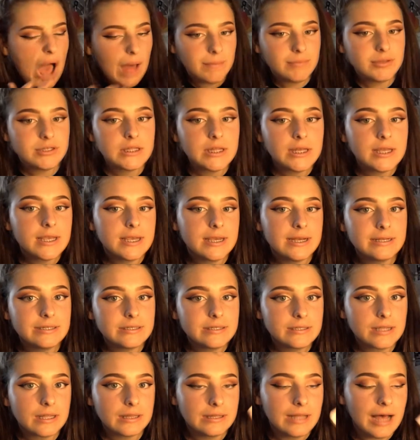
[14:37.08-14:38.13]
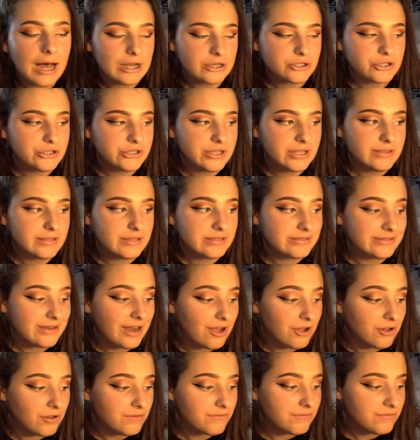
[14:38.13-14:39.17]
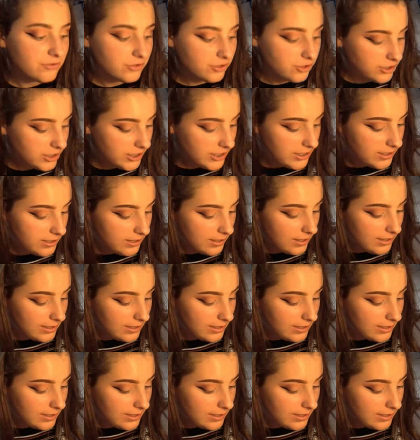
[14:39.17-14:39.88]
It's the Kiss lashes in the style Flirty.